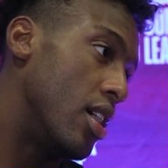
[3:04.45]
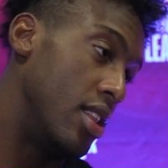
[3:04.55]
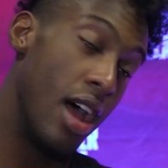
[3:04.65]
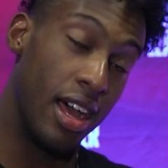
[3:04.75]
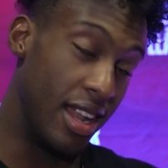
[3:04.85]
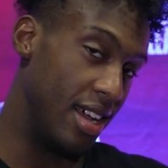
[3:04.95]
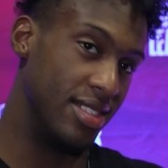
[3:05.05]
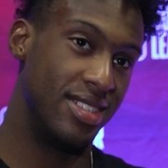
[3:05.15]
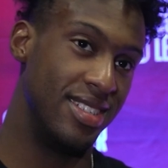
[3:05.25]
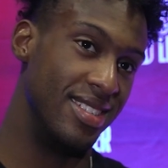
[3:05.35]
No,
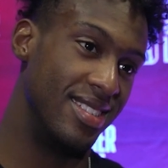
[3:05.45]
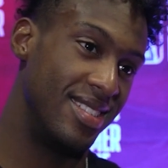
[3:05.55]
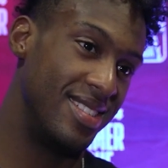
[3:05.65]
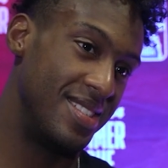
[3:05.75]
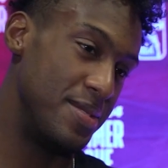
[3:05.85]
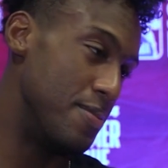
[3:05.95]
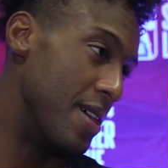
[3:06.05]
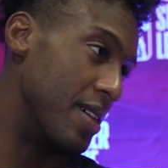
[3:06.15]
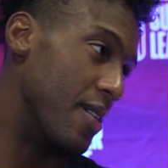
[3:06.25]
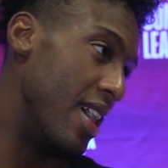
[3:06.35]
she's
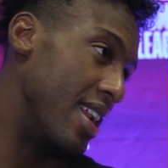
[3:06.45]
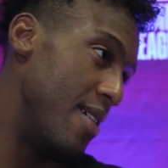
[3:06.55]
playing great.